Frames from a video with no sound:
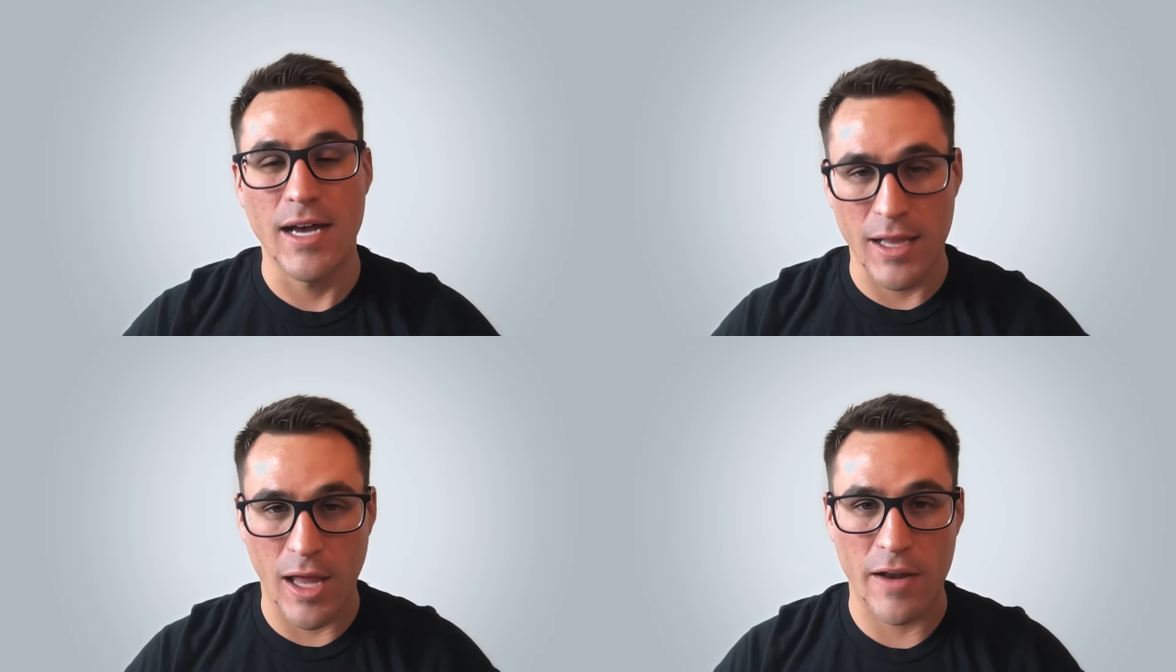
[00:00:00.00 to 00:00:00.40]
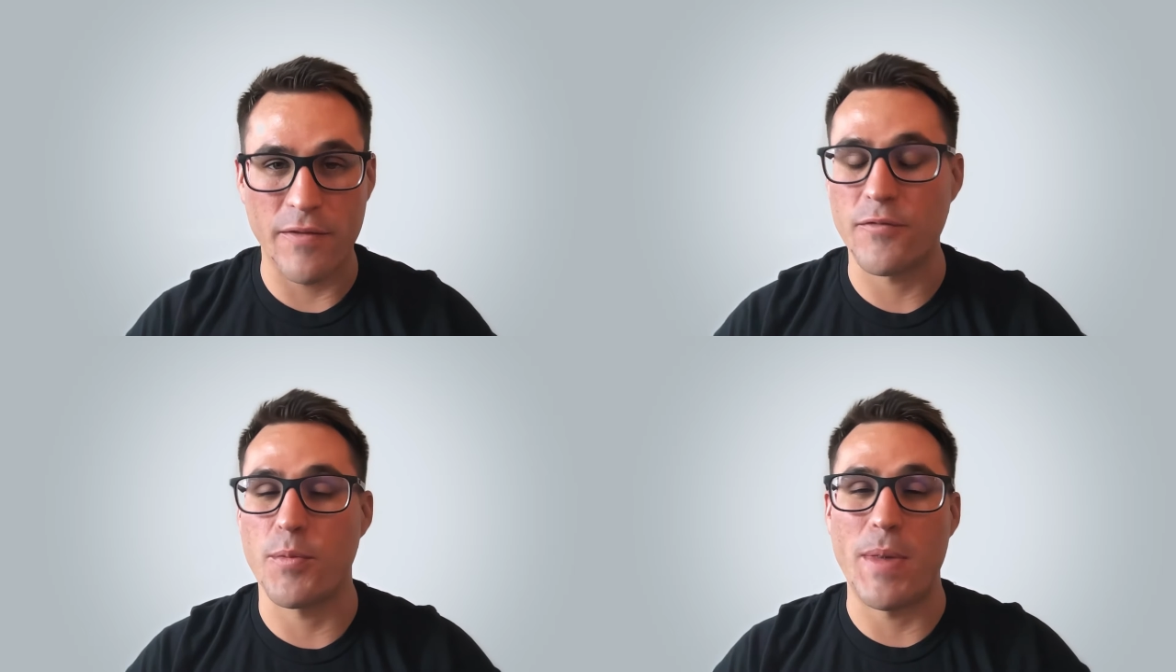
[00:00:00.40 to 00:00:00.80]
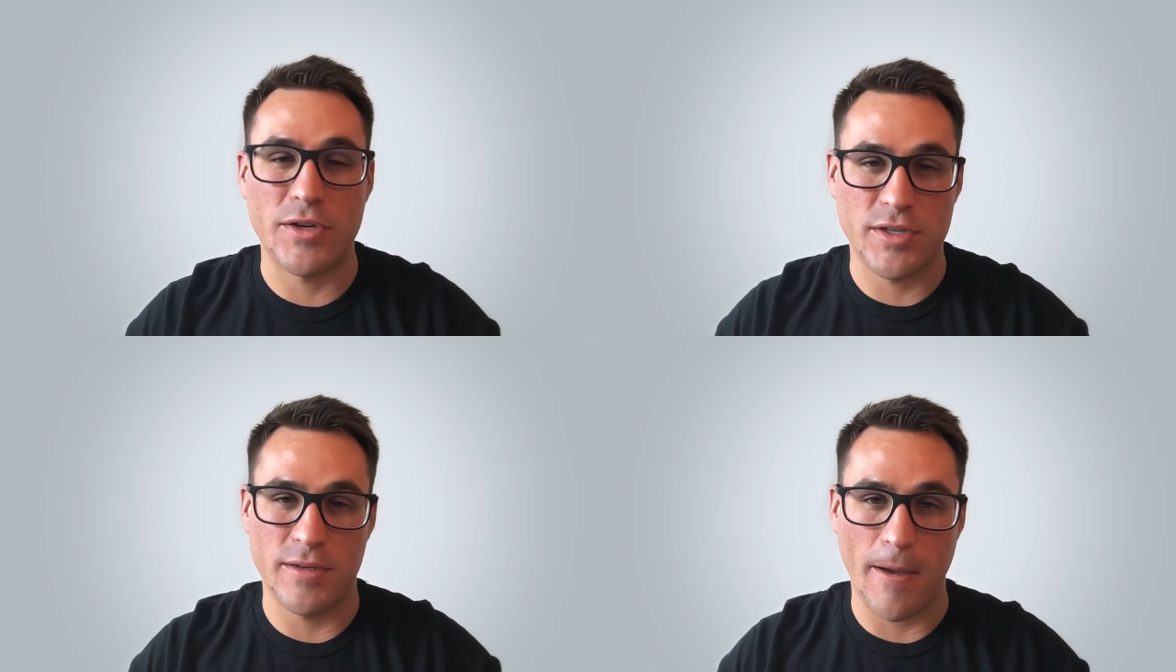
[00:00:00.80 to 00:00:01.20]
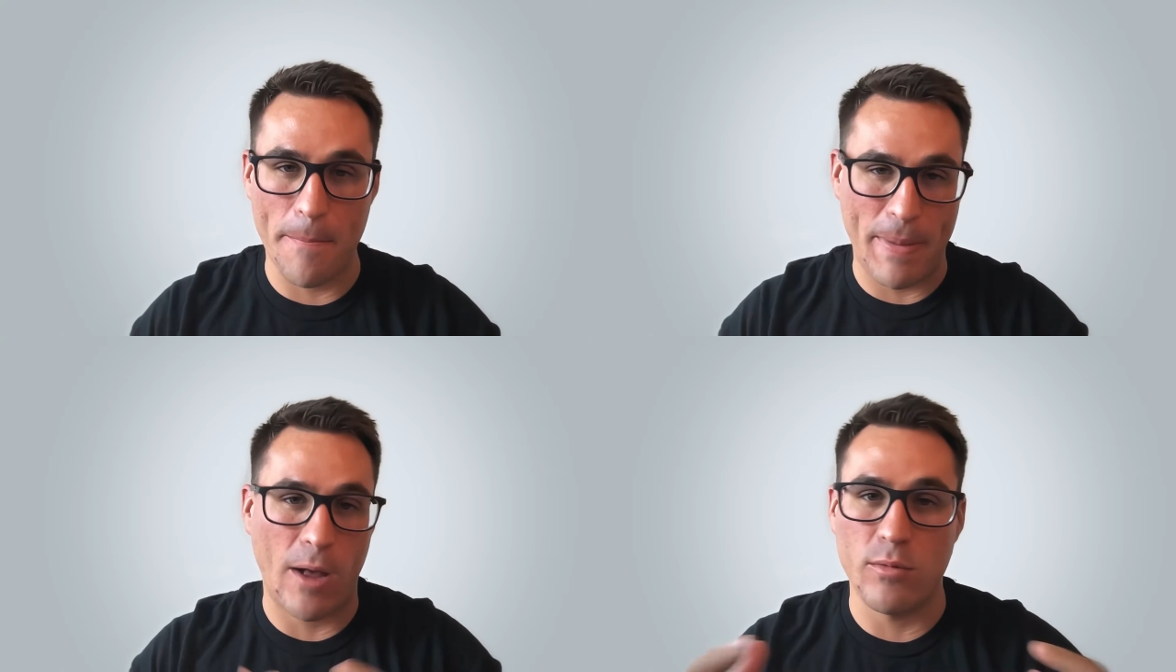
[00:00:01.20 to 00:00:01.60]
a lot of information
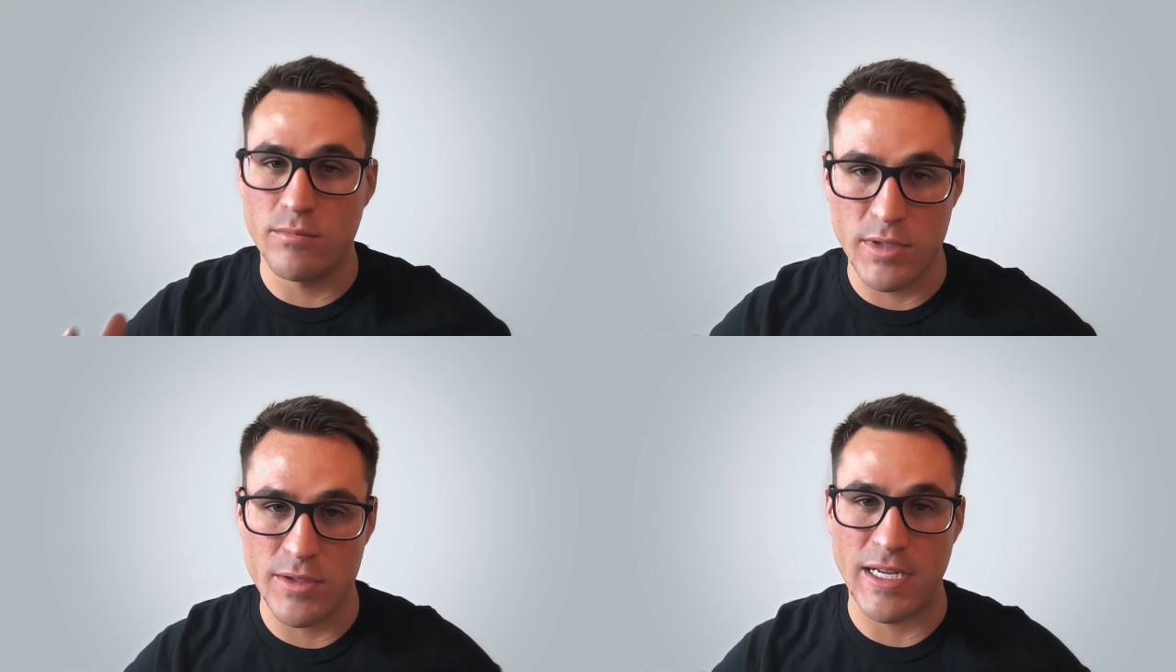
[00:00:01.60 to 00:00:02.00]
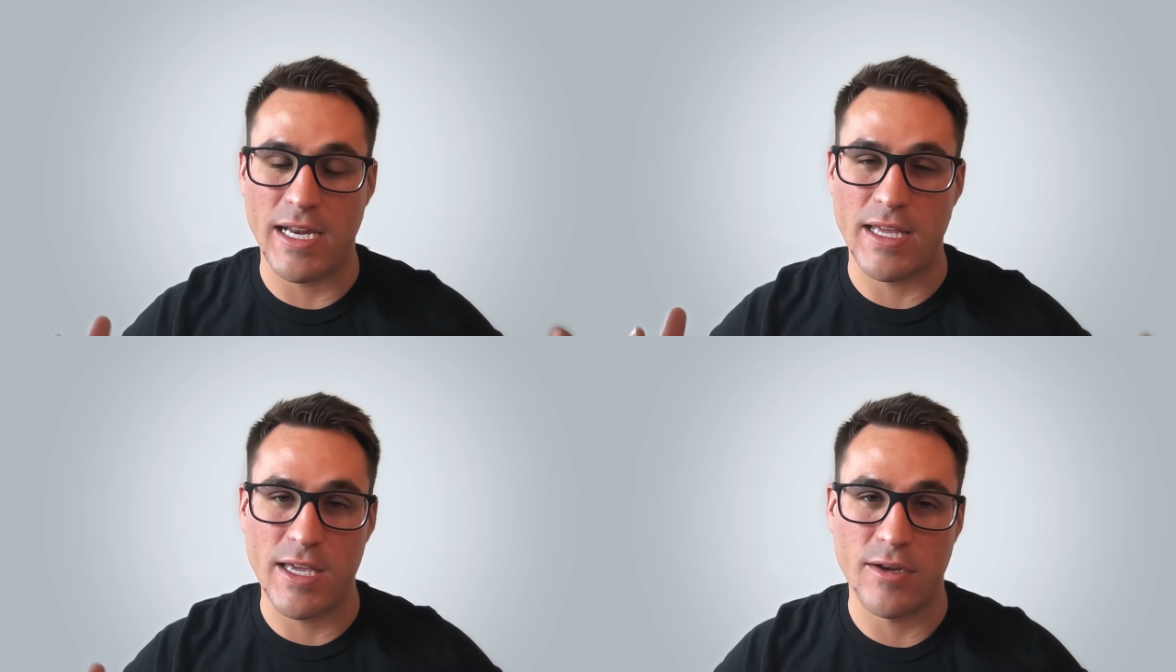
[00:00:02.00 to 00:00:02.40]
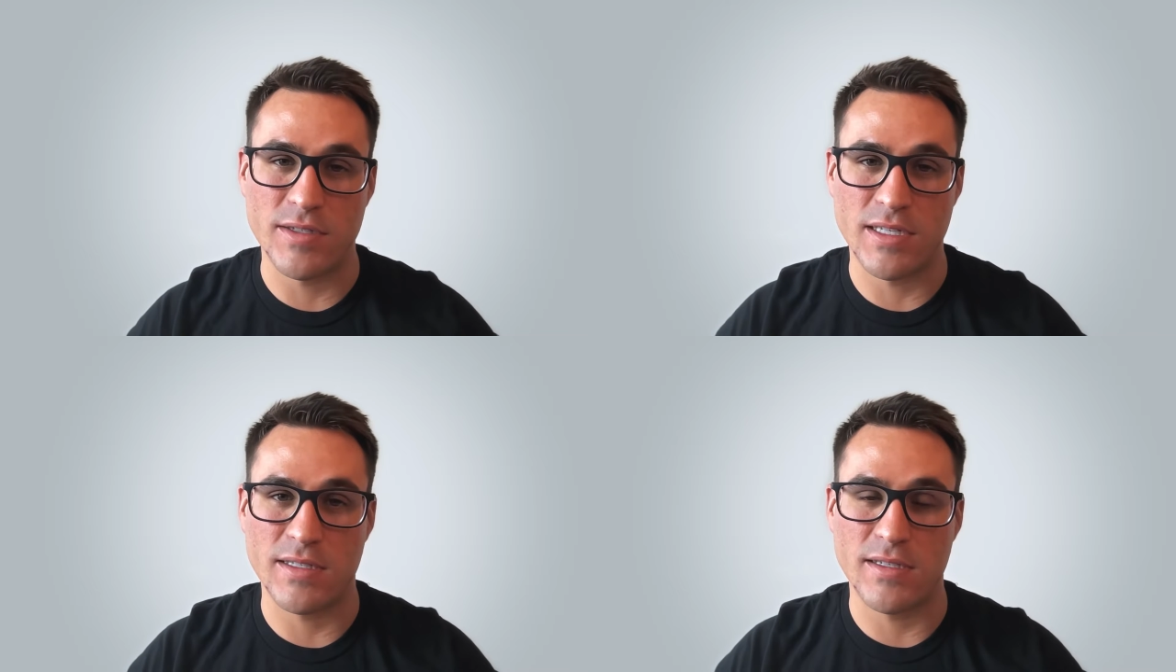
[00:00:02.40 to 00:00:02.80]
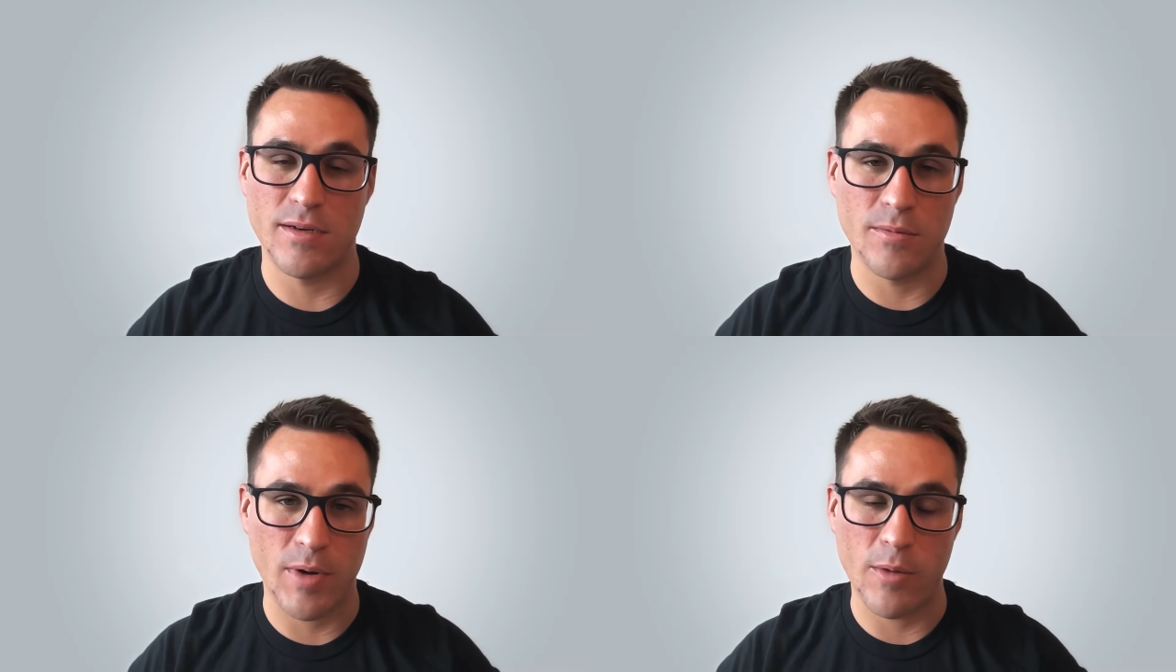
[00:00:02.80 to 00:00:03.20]
about your data
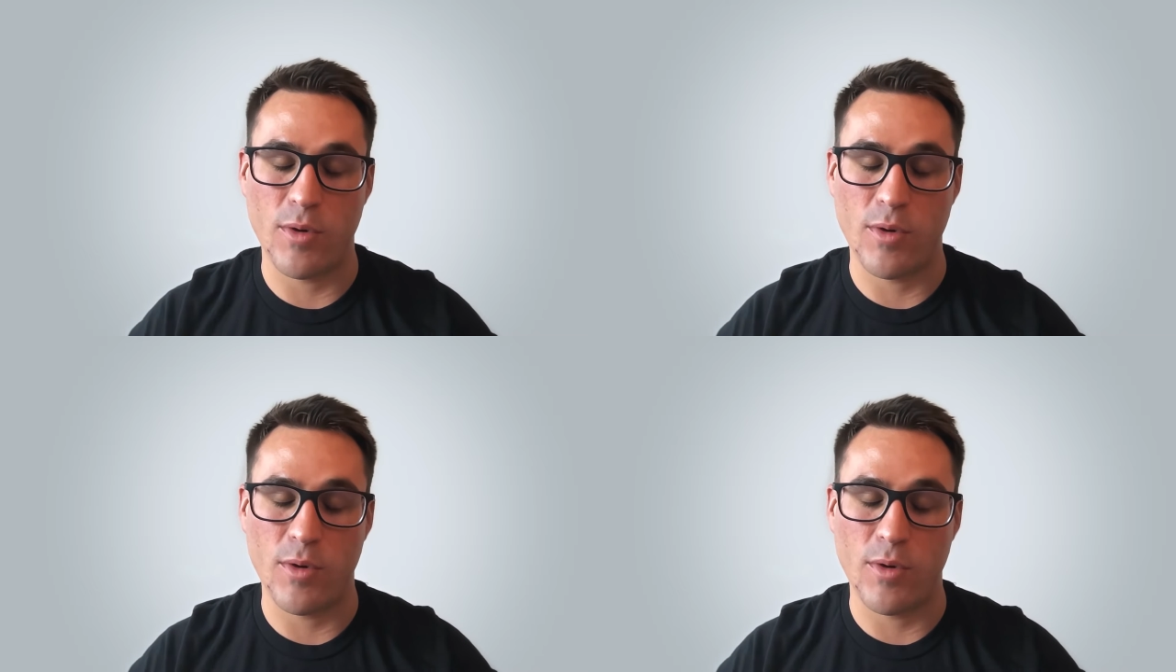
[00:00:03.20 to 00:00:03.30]
ecosystem, right?